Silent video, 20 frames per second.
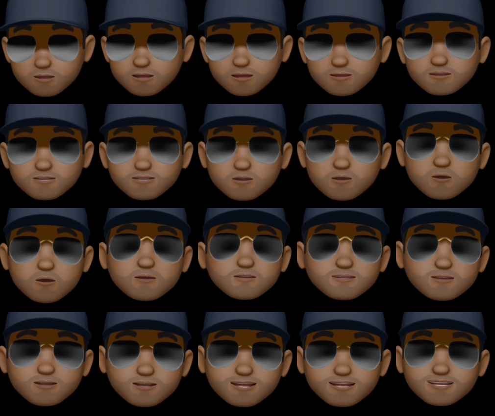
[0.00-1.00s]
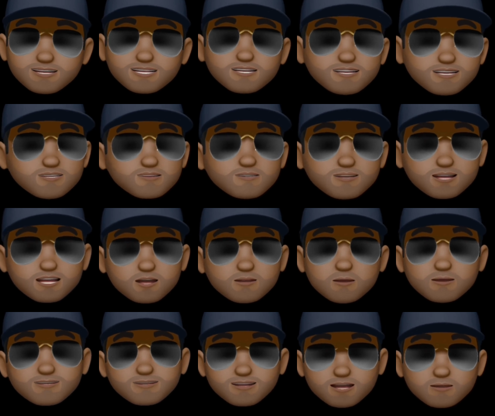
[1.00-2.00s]
So hopefully this video
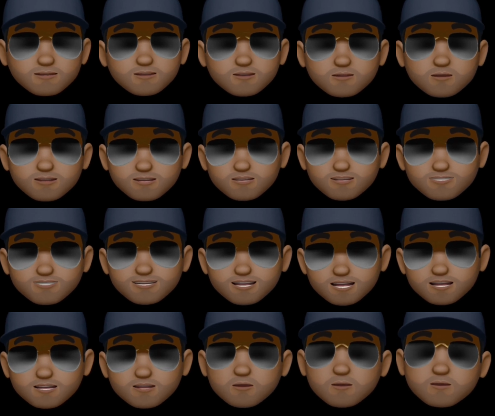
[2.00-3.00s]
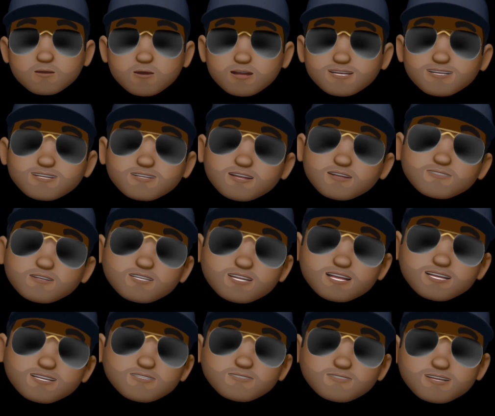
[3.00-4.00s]
has helped you understand what
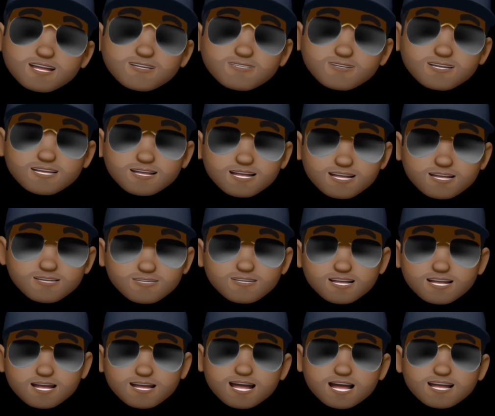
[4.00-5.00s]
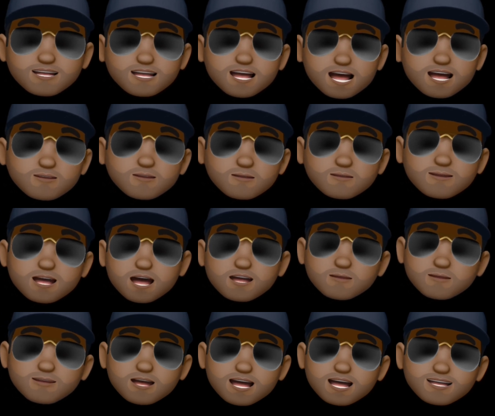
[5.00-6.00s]
dividend investing is and how the
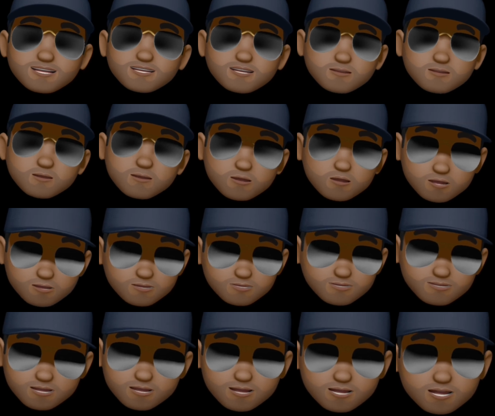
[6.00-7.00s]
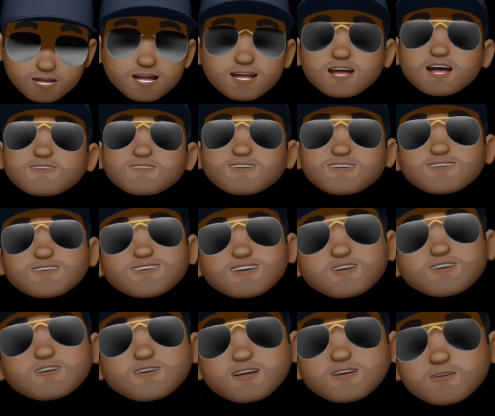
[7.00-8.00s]
math behind it works. If you're
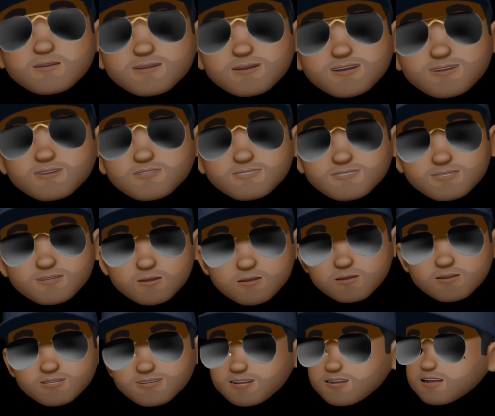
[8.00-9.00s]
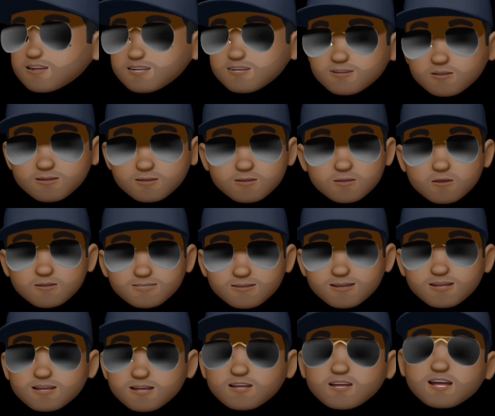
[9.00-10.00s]
still a little bit confused, don't
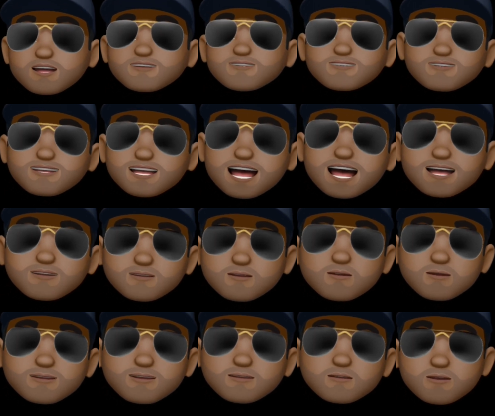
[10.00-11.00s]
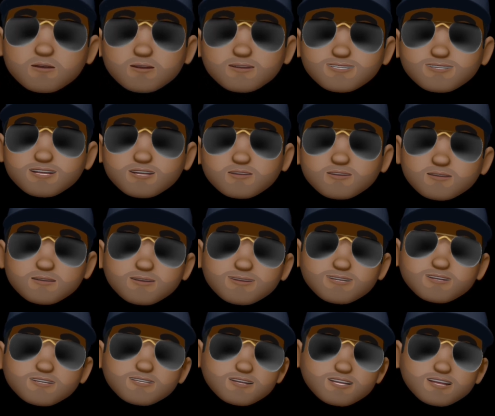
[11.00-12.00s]
worry. A slide will be posted
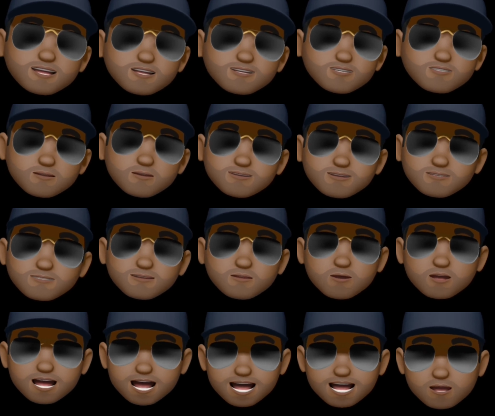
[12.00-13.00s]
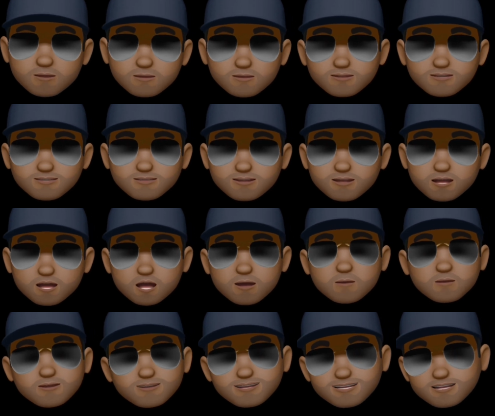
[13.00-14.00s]
within the next 24 hours
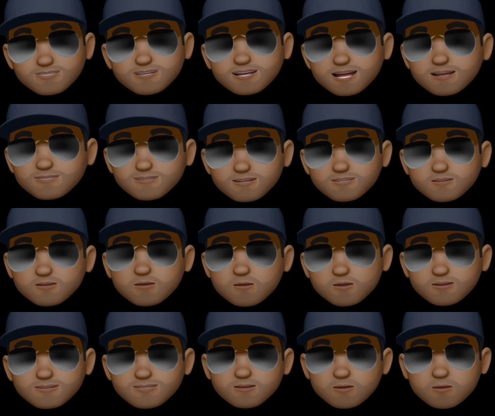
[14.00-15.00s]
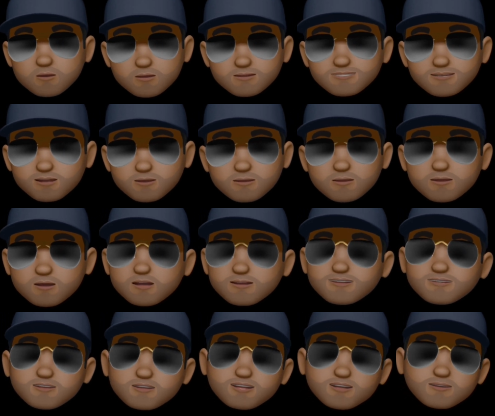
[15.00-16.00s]
breaking down this course also,
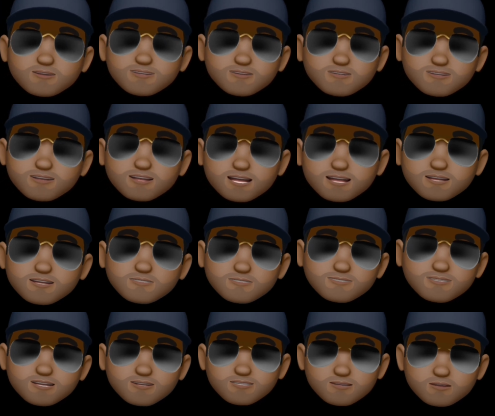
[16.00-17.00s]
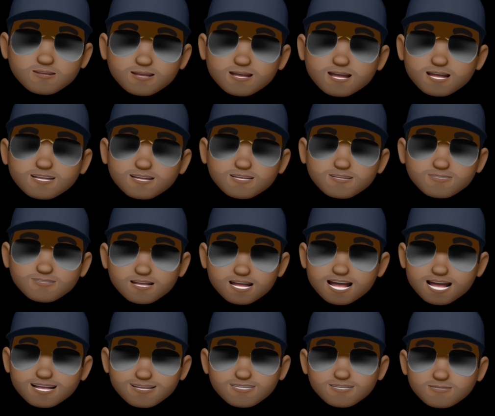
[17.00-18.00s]
so you can see it visually in a
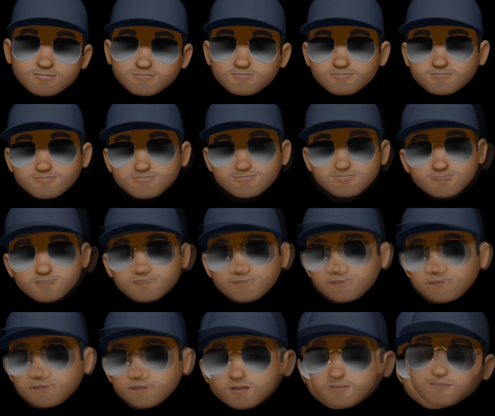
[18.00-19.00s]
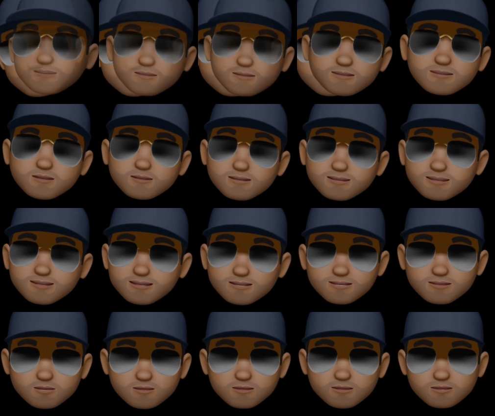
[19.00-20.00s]
slide. If you feel the need
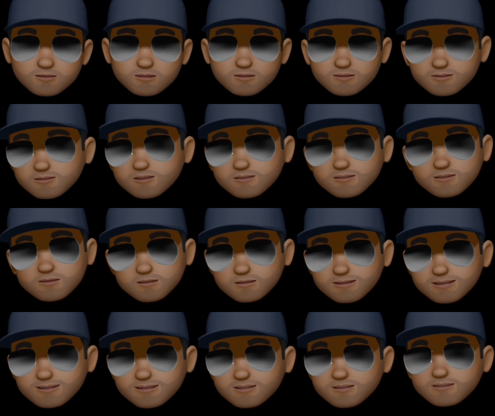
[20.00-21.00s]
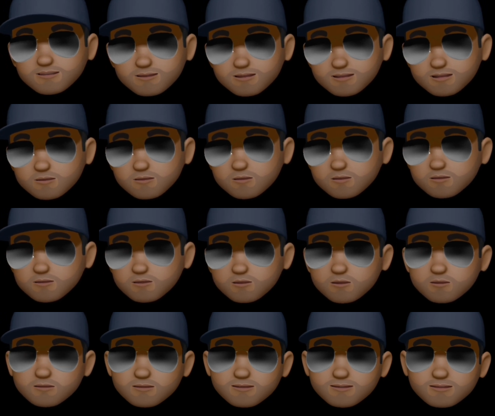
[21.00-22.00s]
to, just replay this video
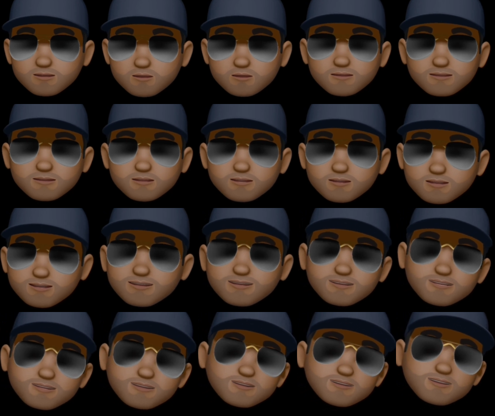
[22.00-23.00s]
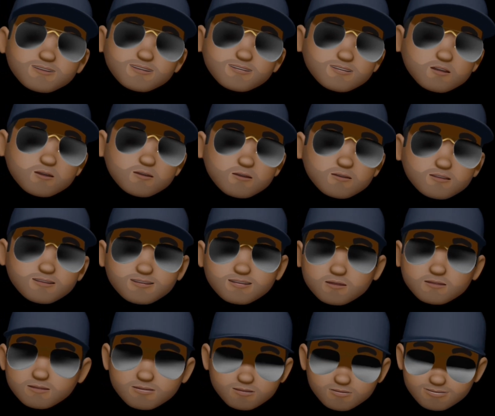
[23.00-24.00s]
over and over until you get all the
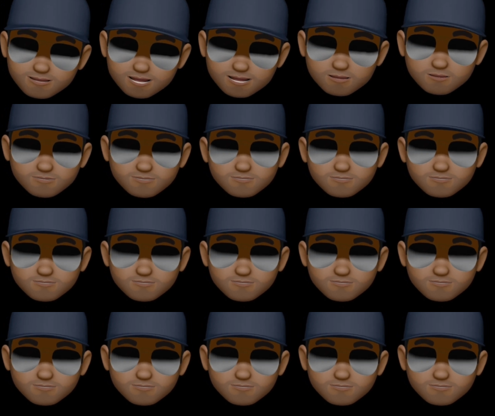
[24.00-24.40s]
numbers down.